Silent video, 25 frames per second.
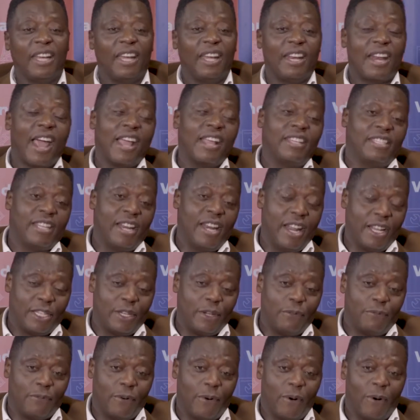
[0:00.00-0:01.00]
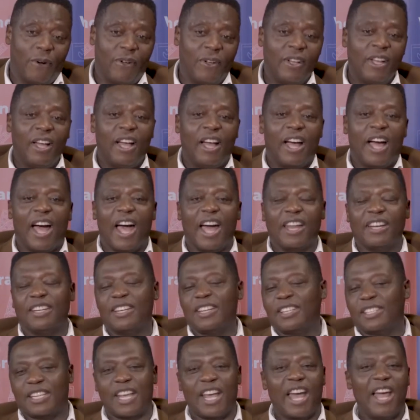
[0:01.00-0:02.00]
in 1984 and
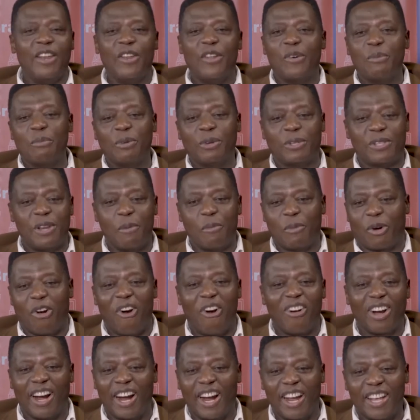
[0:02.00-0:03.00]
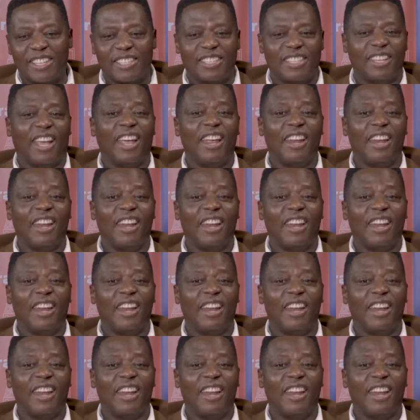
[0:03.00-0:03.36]
the Sierra Leone Muslim Congress